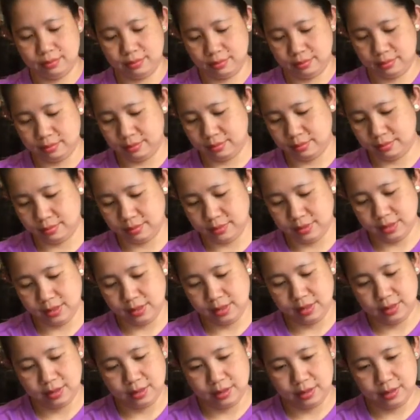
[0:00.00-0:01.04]

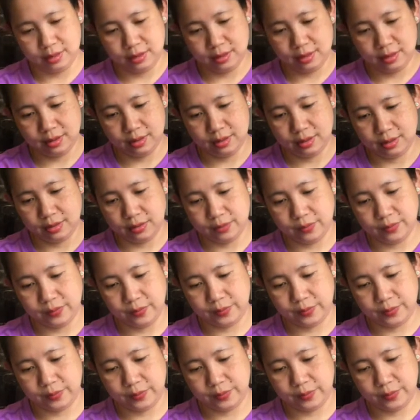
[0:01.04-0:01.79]
Nobody speaks.